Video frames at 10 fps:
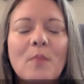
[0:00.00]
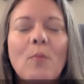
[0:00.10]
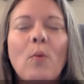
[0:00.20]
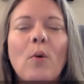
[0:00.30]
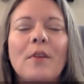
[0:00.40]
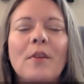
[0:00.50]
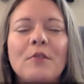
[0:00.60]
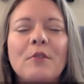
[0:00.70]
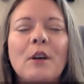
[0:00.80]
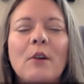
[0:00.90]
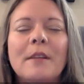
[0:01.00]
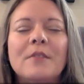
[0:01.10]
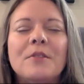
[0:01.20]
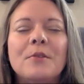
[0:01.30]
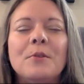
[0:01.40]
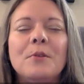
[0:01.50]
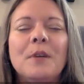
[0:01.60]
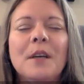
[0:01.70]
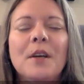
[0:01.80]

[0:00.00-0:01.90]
more that you go into